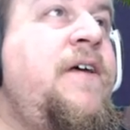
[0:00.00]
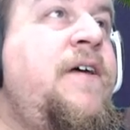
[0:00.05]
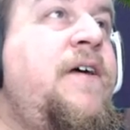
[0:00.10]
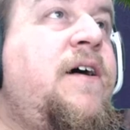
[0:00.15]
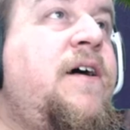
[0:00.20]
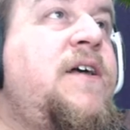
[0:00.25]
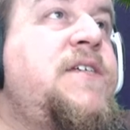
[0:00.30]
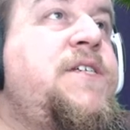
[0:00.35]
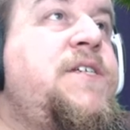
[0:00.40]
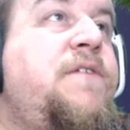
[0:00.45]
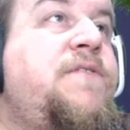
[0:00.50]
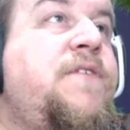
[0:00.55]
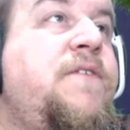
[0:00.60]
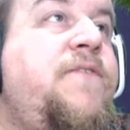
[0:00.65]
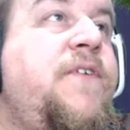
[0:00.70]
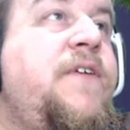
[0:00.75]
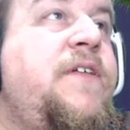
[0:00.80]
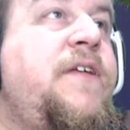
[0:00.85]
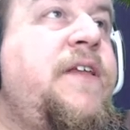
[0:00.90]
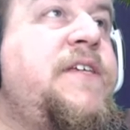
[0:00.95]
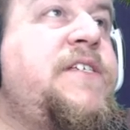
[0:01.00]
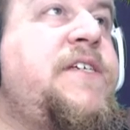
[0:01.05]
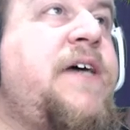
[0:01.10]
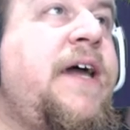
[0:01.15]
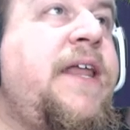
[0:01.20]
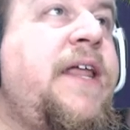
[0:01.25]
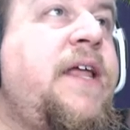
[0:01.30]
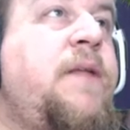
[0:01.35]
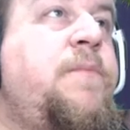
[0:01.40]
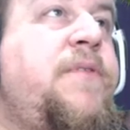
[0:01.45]
Also, if the villain is
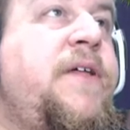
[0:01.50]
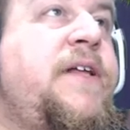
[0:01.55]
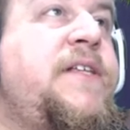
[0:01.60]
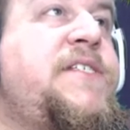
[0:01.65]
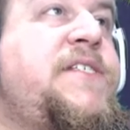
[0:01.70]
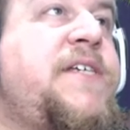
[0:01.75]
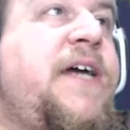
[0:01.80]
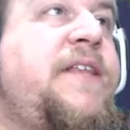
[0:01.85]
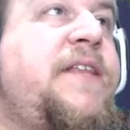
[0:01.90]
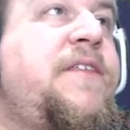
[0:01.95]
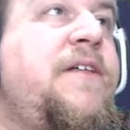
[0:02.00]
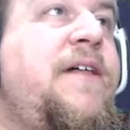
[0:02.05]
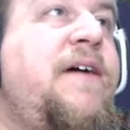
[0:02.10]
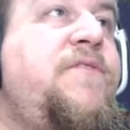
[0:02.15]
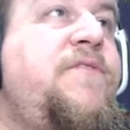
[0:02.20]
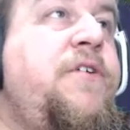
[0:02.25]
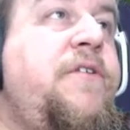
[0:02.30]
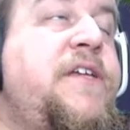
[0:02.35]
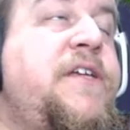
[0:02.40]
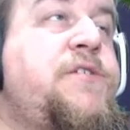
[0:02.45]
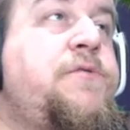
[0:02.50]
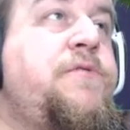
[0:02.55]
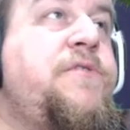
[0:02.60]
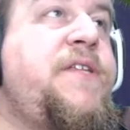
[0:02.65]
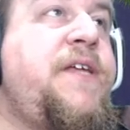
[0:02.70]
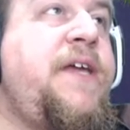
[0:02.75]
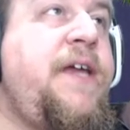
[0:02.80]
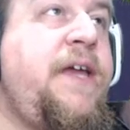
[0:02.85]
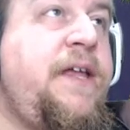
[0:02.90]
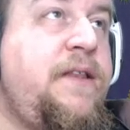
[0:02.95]
hiding in plain sight, they'll have duties or
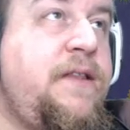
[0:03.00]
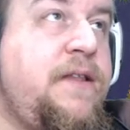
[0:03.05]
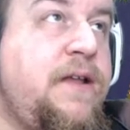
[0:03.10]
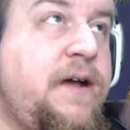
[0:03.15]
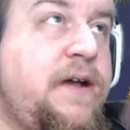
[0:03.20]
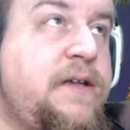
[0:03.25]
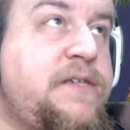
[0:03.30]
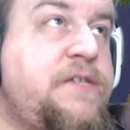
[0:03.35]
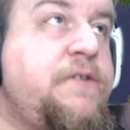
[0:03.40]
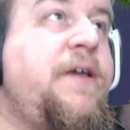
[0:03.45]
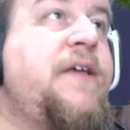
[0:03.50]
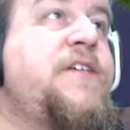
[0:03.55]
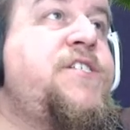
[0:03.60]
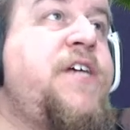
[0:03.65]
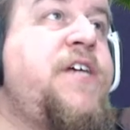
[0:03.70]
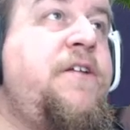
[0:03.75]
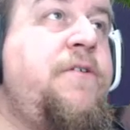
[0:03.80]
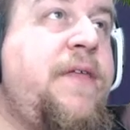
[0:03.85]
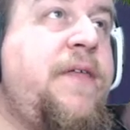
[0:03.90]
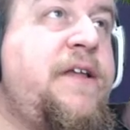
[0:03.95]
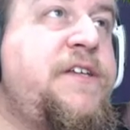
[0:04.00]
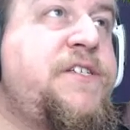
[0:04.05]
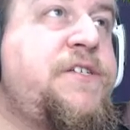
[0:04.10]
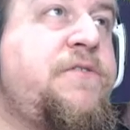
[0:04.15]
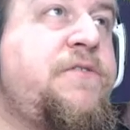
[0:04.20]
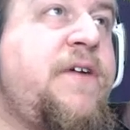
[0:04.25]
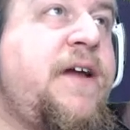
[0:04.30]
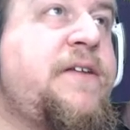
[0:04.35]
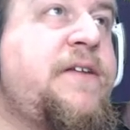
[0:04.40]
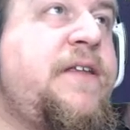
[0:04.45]
routine. So yeah, Shadow, that is
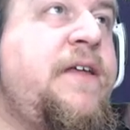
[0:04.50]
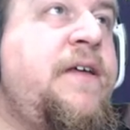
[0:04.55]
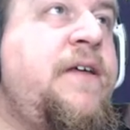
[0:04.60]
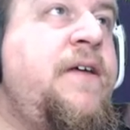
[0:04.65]
correct.